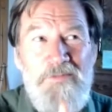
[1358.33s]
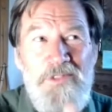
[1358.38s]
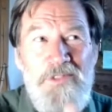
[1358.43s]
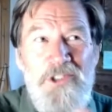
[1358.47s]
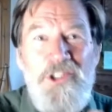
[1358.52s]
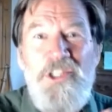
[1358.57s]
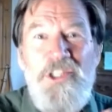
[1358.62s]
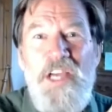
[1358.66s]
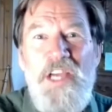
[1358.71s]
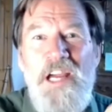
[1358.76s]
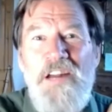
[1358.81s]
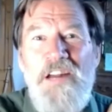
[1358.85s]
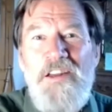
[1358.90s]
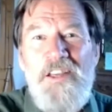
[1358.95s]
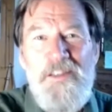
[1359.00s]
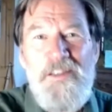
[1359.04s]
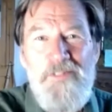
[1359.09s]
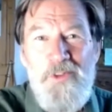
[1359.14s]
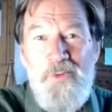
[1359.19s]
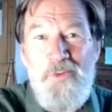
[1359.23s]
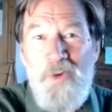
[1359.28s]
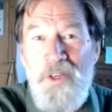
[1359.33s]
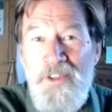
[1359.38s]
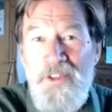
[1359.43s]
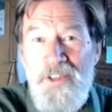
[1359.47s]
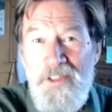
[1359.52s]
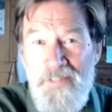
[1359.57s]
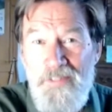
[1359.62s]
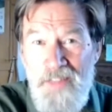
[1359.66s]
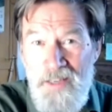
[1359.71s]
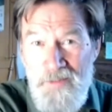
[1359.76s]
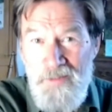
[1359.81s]
sharing of the wonder
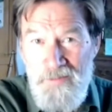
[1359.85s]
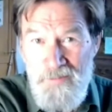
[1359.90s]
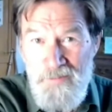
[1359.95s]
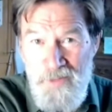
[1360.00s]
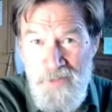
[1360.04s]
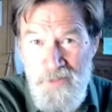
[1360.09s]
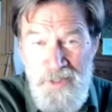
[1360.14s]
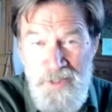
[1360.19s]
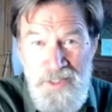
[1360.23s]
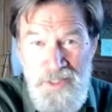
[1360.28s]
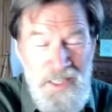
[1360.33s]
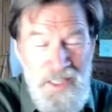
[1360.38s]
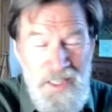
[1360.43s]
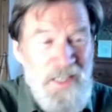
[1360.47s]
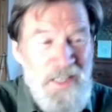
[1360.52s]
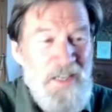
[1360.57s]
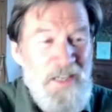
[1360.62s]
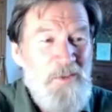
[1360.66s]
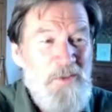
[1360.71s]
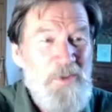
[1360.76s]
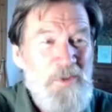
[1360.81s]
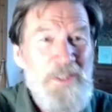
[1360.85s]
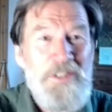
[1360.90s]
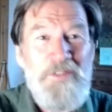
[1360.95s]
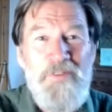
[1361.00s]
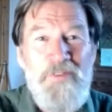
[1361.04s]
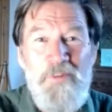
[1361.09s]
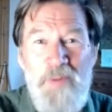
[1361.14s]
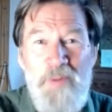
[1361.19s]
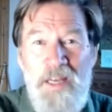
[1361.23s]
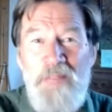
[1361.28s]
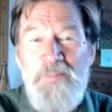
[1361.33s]
of that moment, which
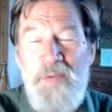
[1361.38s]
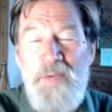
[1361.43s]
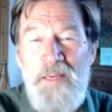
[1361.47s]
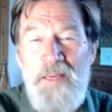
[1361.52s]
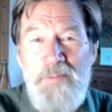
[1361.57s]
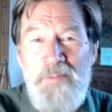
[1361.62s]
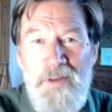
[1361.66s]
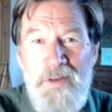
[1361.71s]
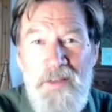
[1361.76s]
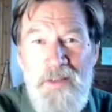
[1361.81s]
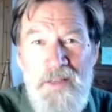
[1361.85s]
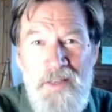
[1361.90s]
for many people,